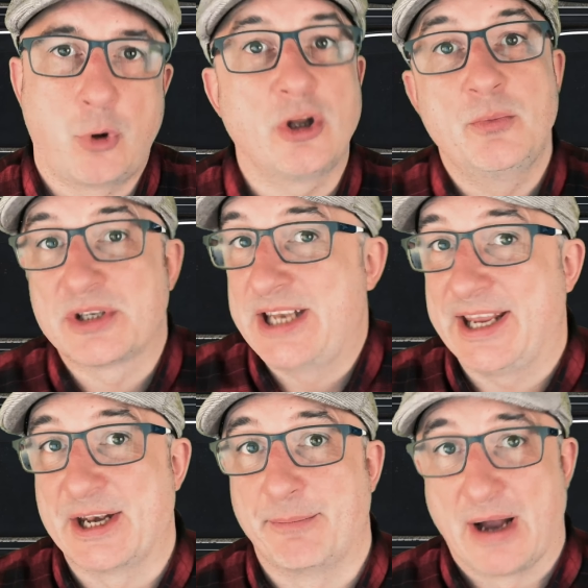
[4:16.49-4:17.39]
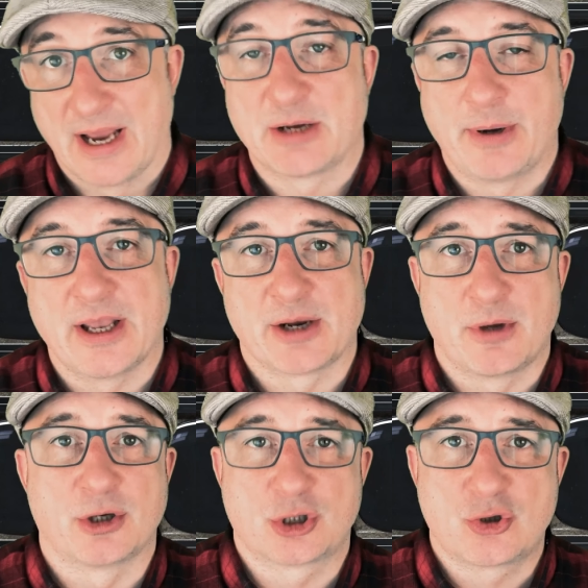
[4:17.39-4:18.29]
Pauline was taken aback by her
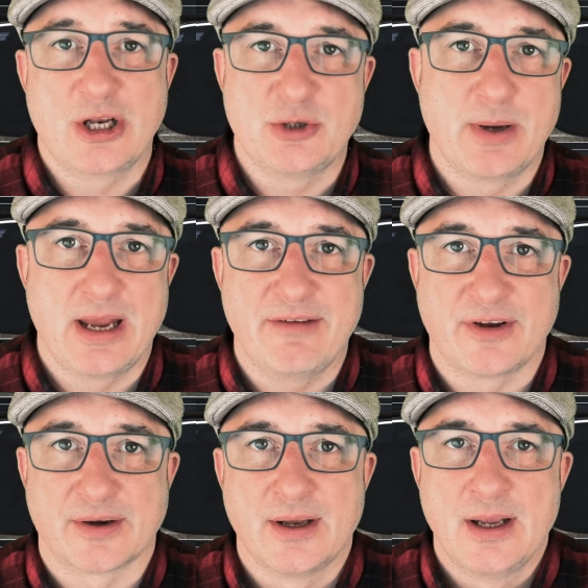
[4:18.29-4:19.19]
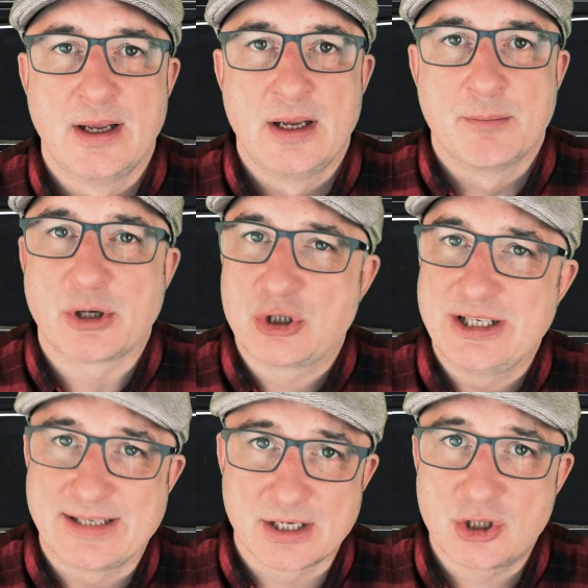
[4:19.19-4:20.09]
mother's strange behaviour, but she
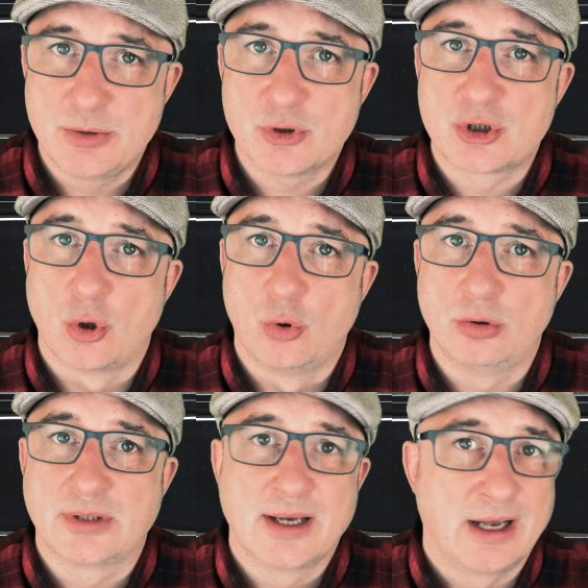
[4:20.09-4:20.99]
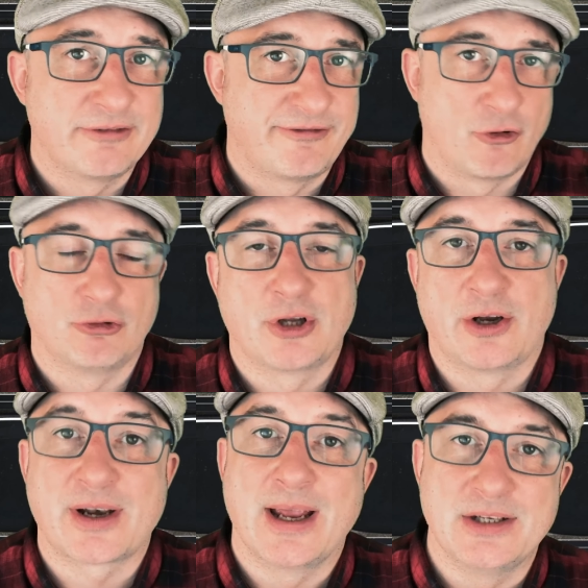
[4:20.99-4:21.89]
did as she was told and followed
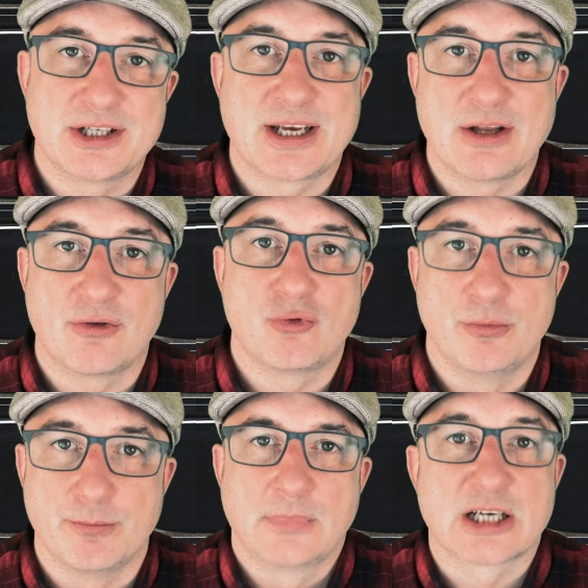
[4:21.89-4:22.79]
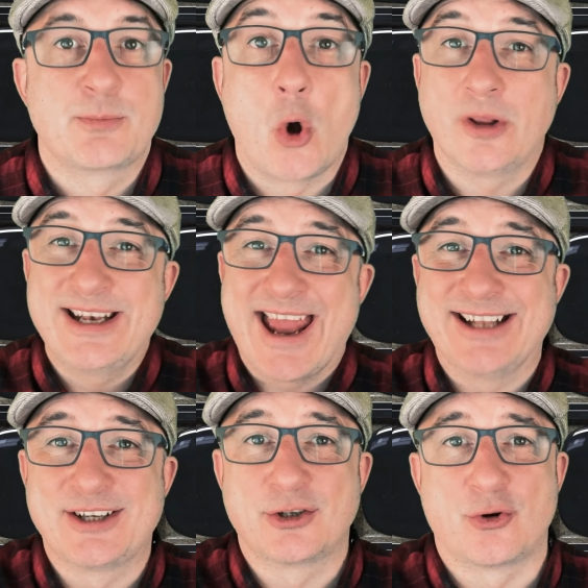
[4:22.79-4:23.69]
her inside the room. As Pauline
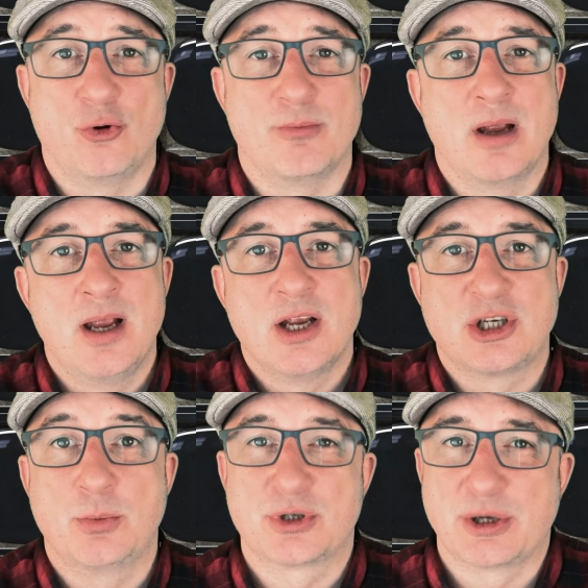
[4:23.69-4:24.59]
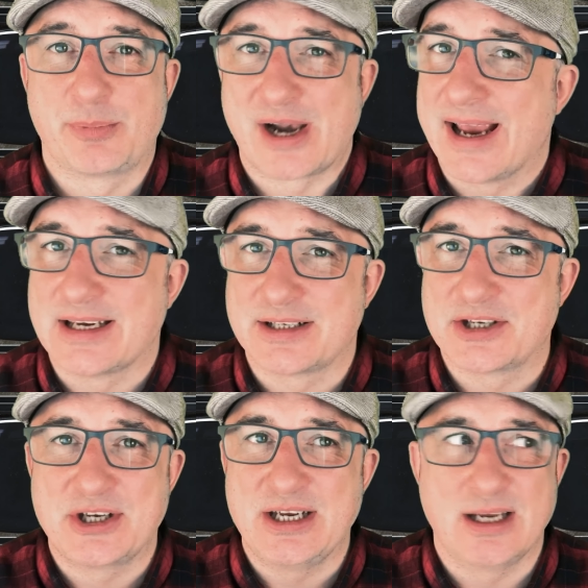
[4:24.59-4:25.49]
entered the room, she was surprised to
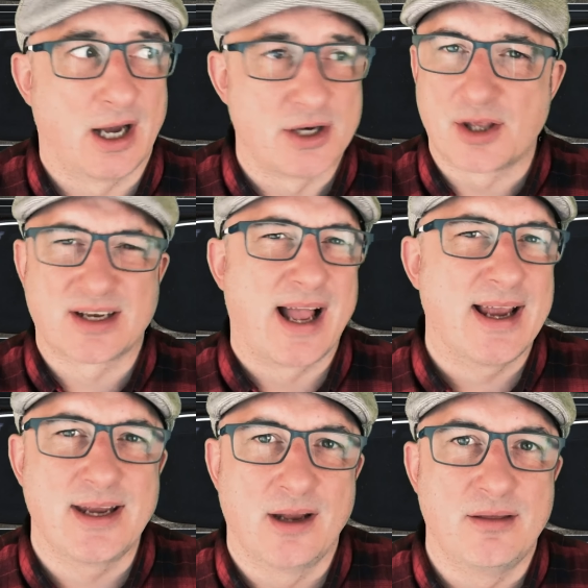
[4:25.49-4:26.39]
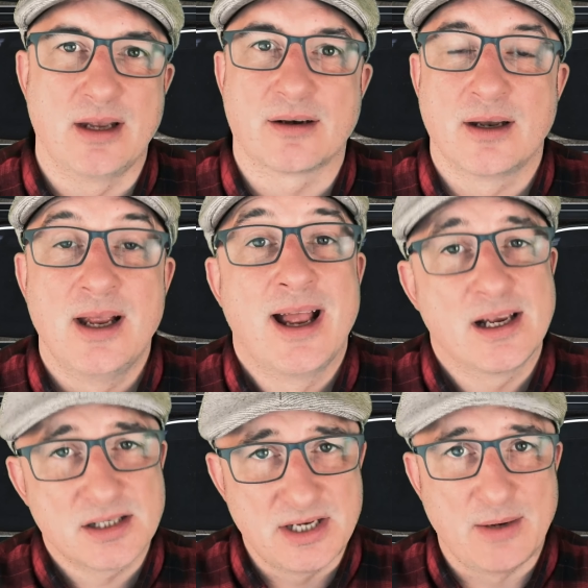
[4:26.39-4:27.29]
see another guy in there.
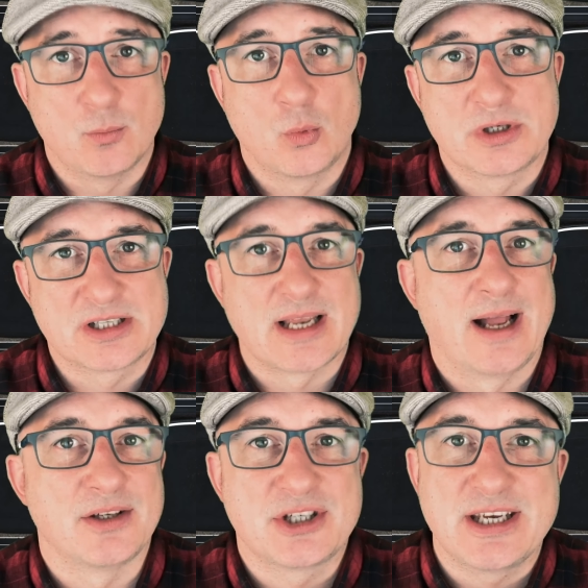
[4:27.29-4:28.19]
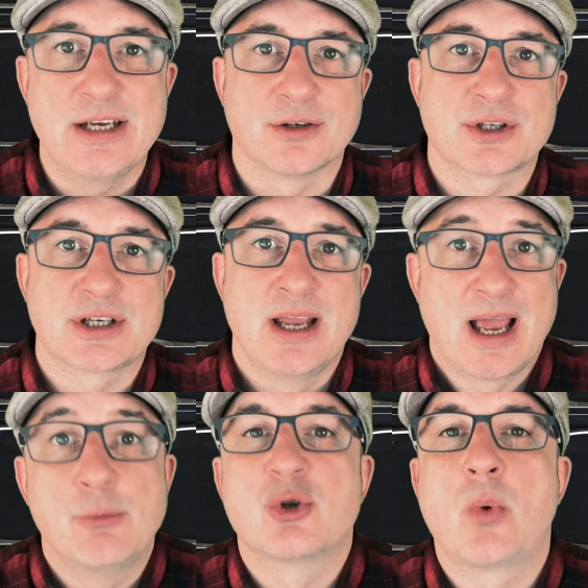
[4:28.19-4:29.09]
His name was Stan Sears
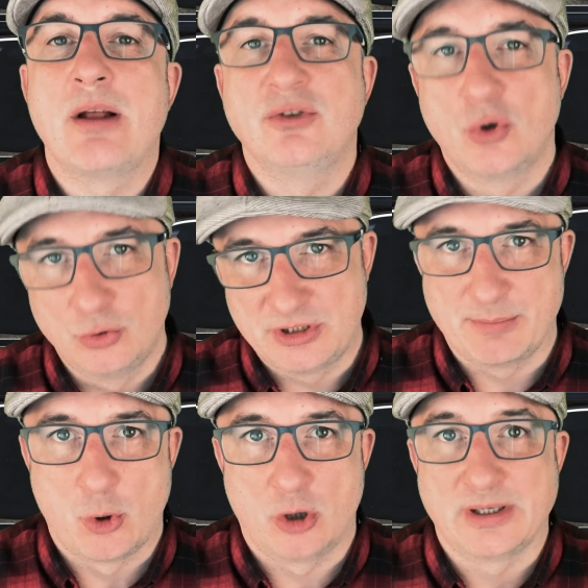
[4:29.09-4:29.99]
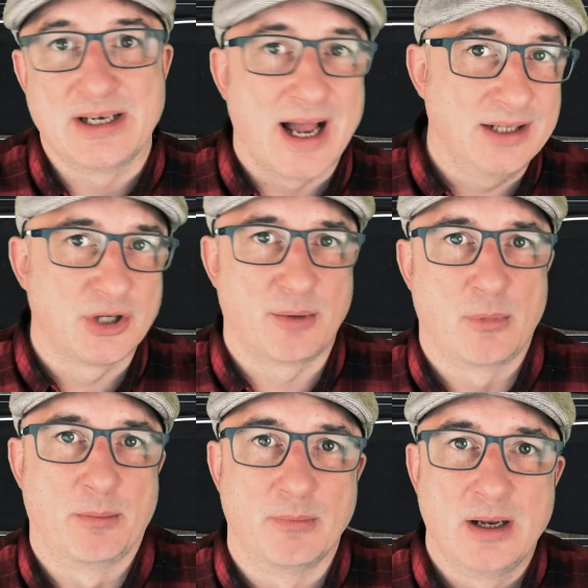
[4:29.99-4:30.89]
and was well known to Pauline and her
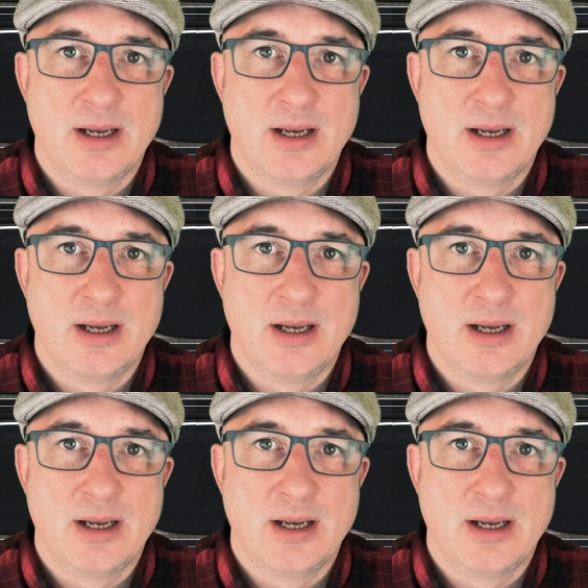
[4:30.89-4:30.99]
mum.